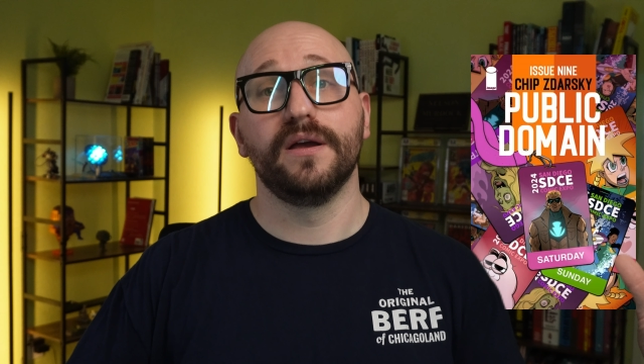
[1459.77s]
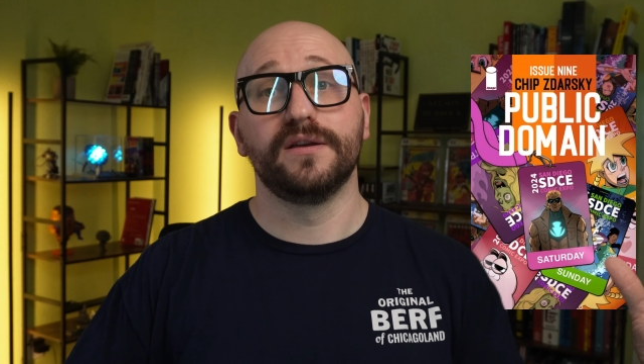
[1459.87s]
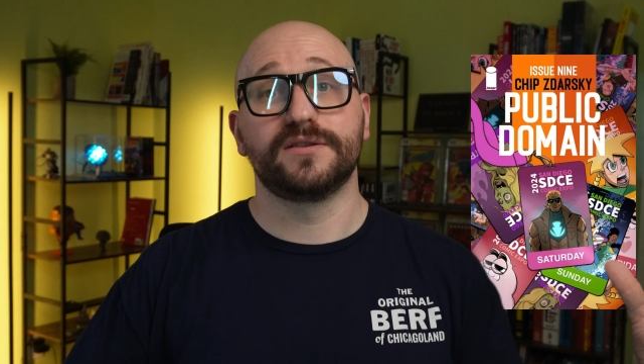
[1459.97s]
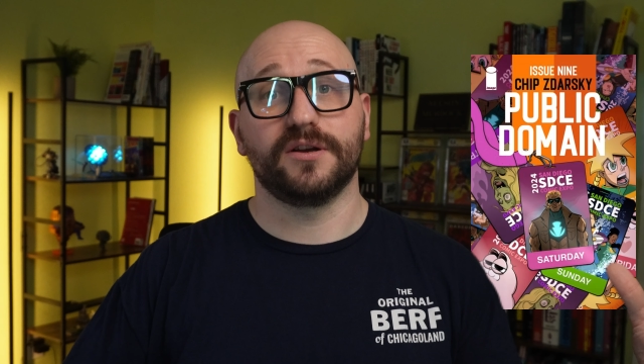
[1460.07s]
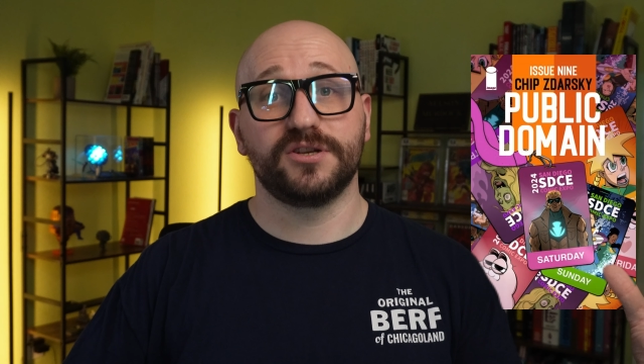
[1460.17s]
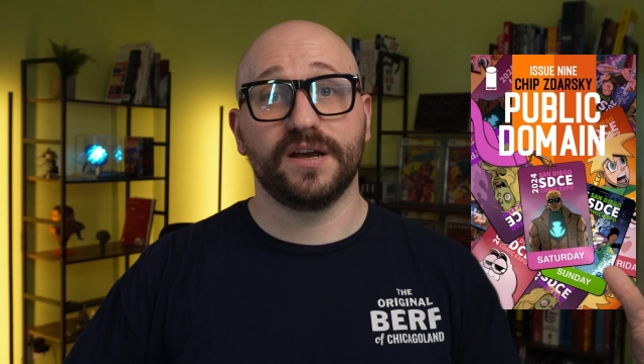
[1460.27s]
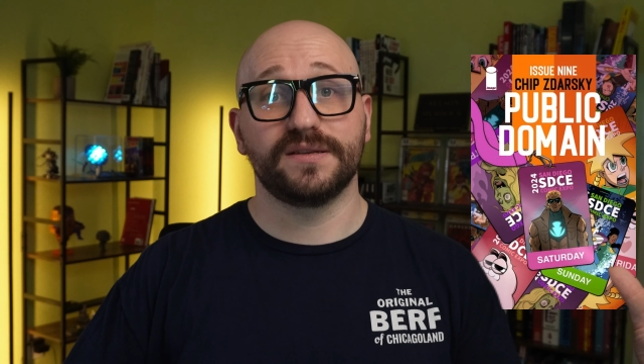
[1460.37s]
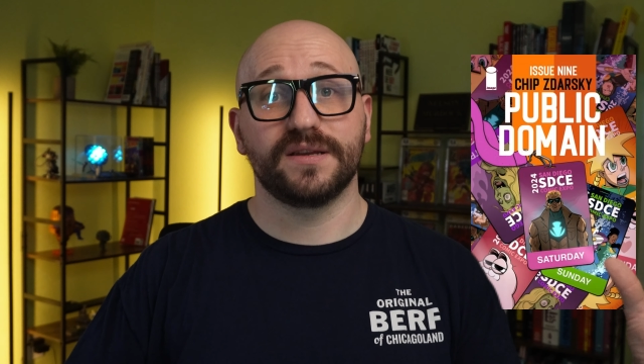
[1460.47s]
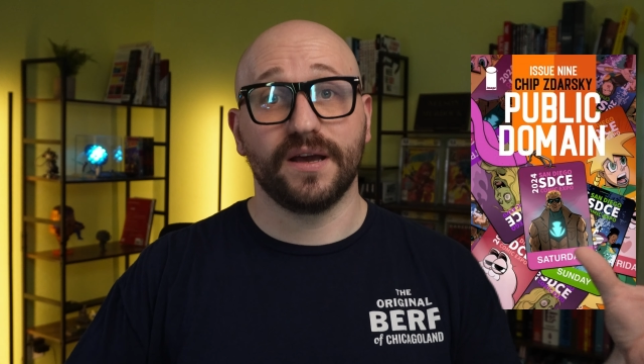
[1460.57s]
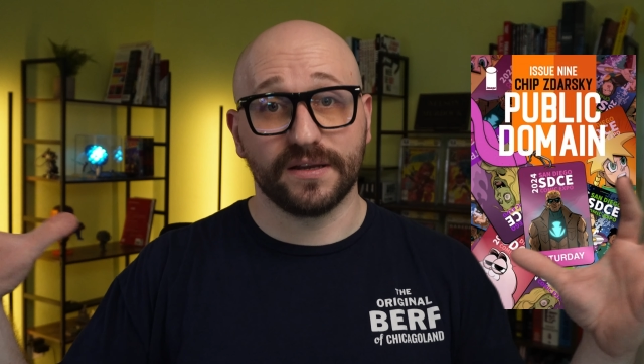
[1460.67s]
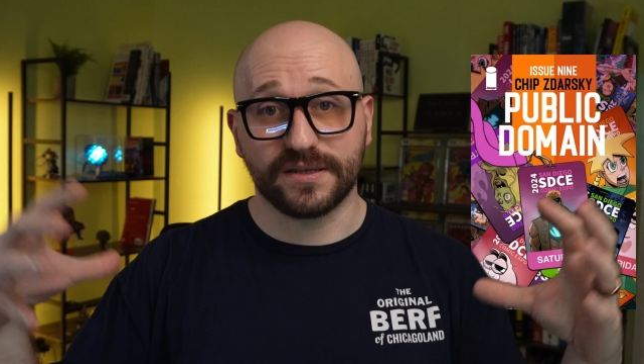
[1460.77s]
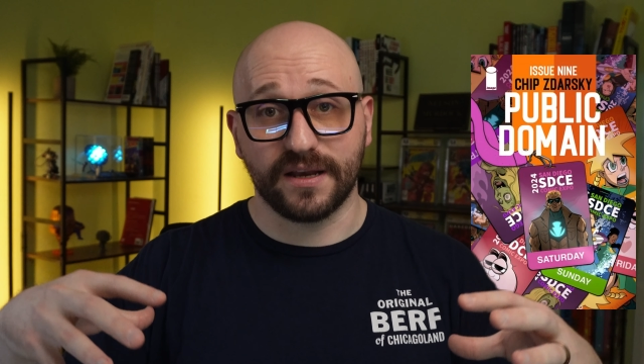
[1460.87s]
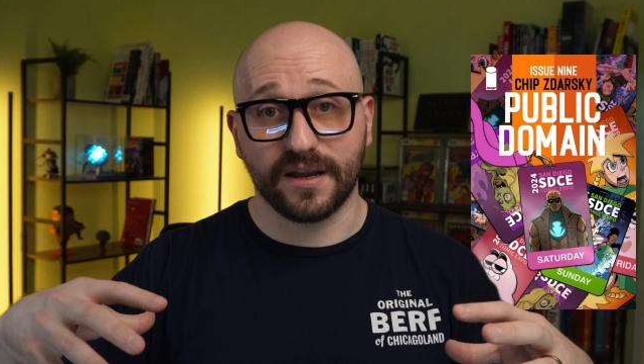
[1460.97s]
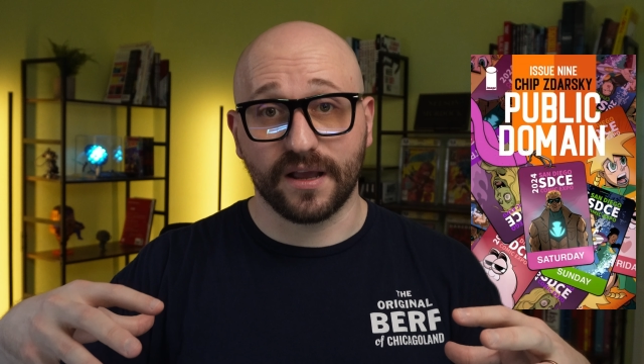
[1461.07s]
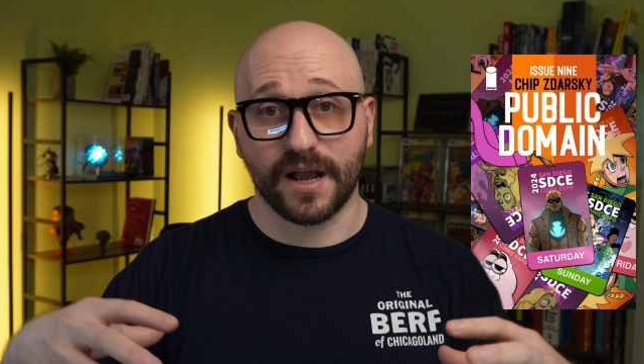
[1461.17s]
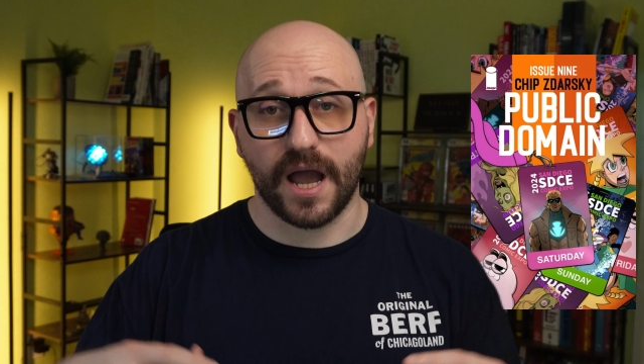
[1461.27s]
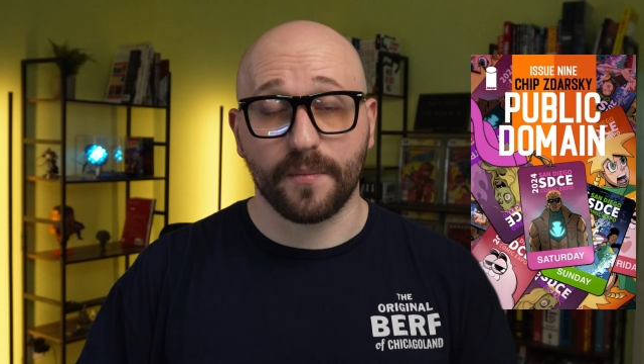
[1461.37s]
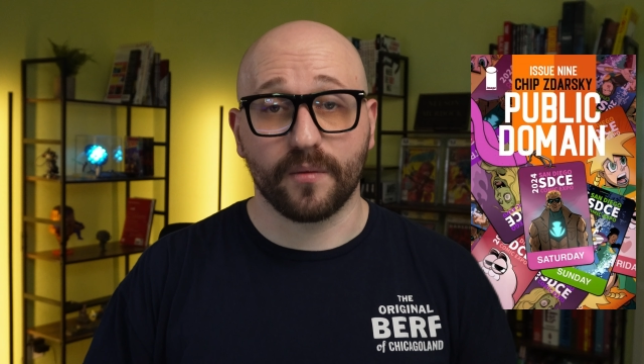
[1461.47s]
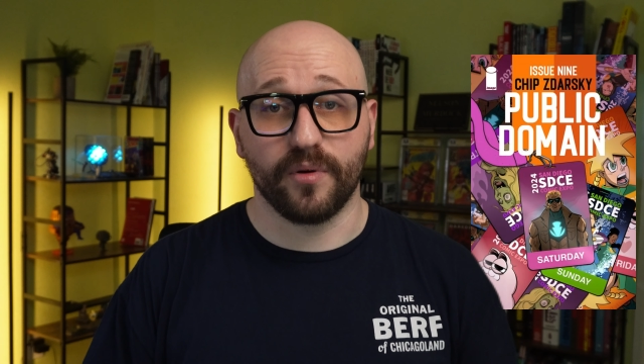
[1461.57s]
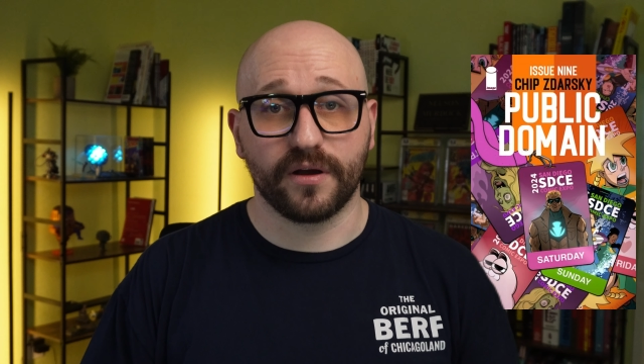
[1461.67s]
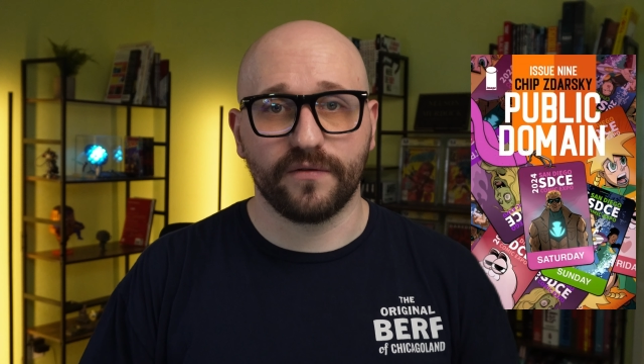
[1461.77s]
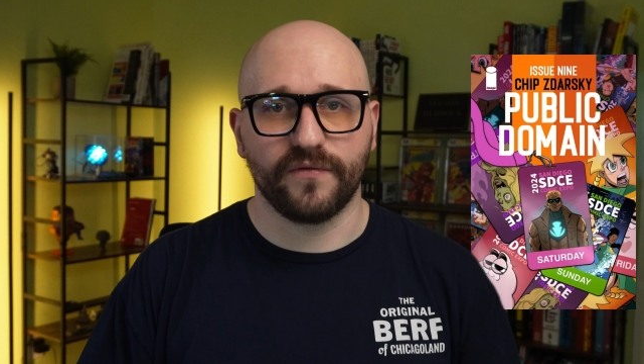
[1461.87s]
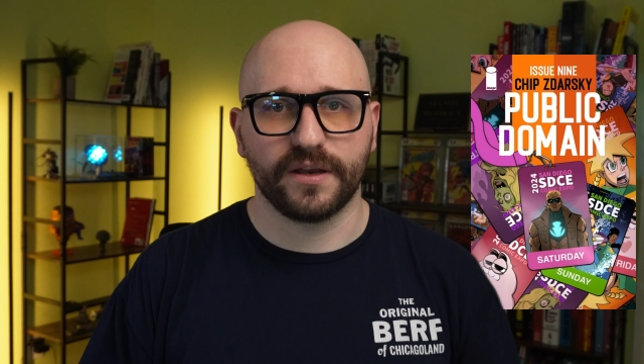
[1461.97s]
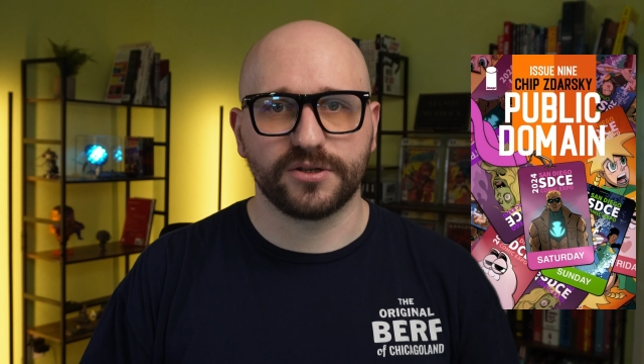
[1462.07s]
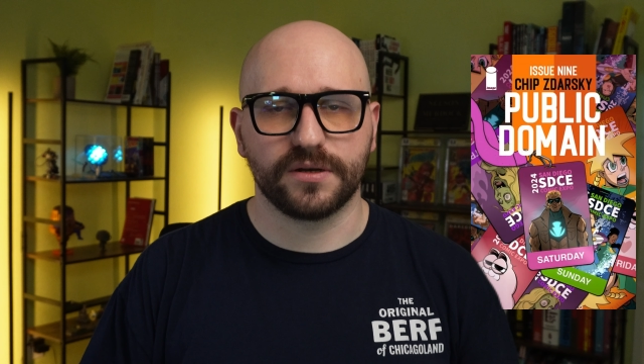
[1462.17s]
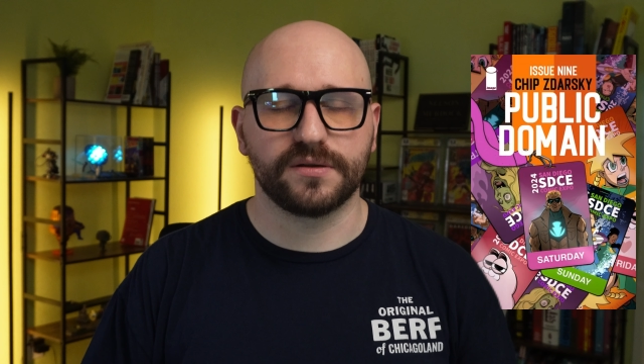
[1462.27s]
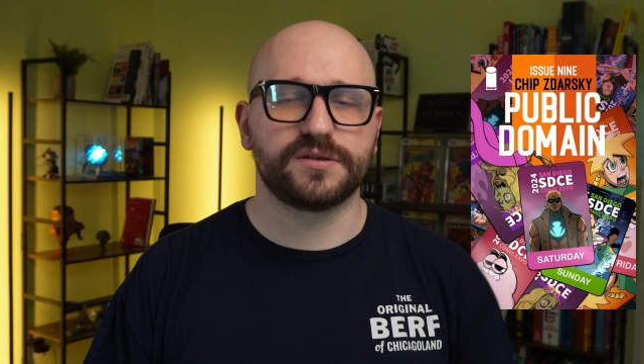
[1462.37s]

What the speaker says: such as attending a comic book convention.